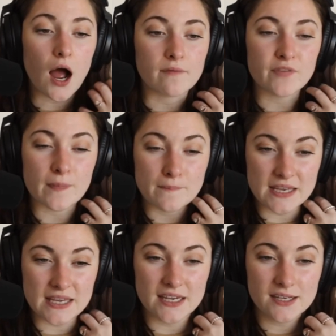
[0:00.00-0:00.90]
For
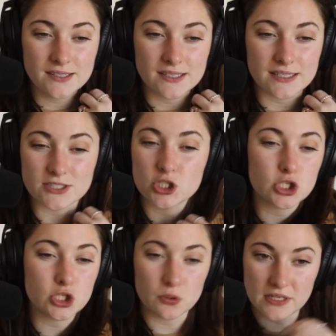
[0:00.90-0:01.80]
me, it's
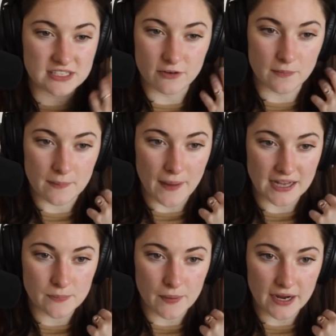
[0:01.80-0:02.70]
too easy for me to pass
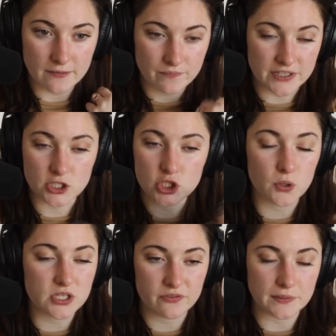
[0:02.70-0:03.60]
by. It's too
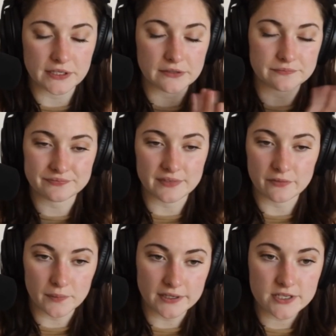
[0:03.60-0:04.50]
easy for me to go, never
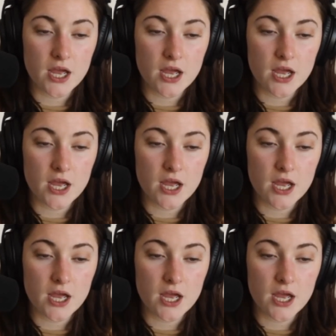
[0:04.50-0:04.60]
mind.